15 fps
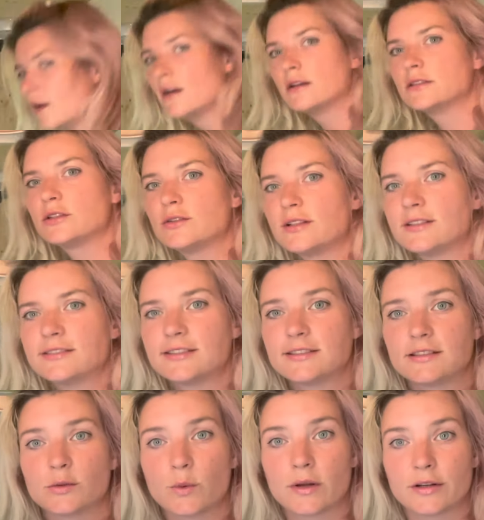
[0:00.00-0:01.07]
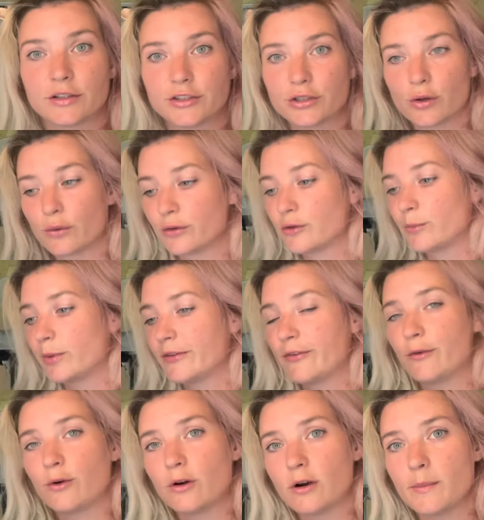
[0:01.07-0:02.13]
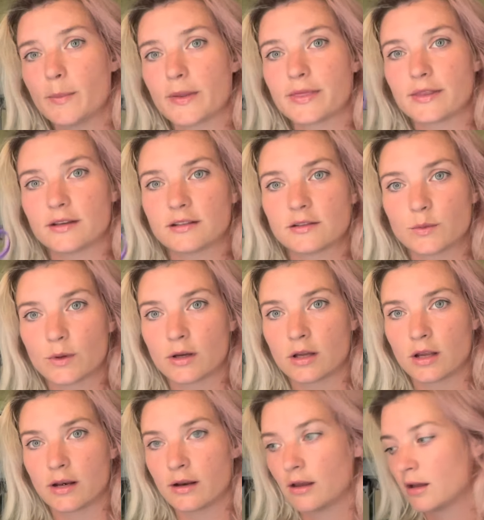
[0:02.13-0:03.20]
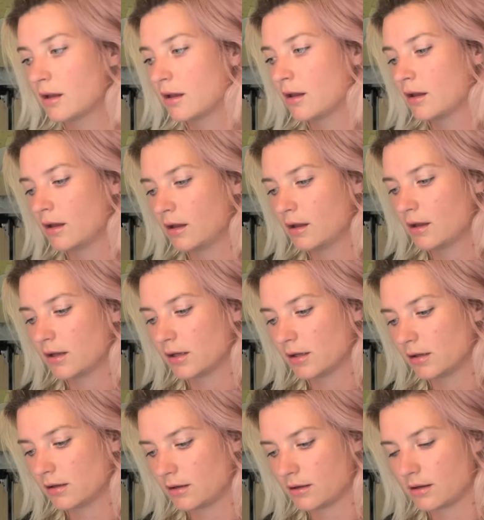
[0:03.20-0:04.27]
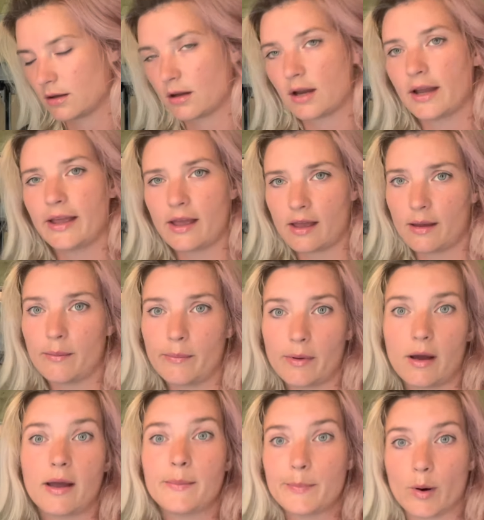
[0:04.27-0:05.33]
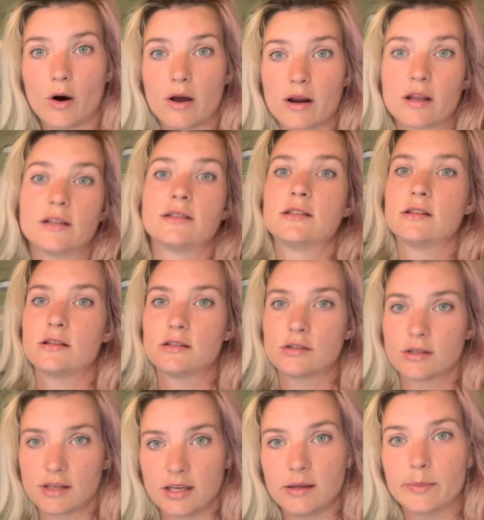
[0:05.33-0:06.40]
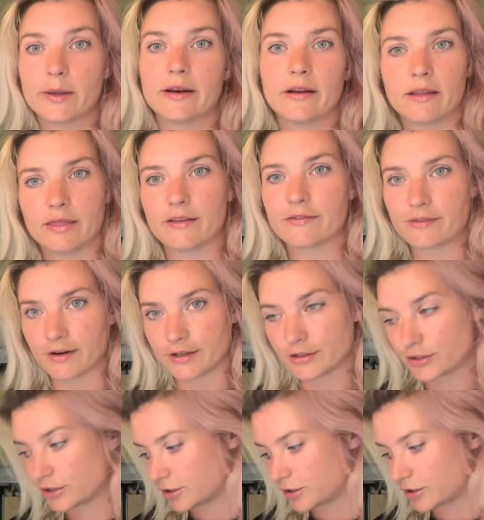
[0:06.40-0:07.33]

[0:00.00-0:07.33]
So this is the one I showed you before, but this one I bought it to keep it in the fridge.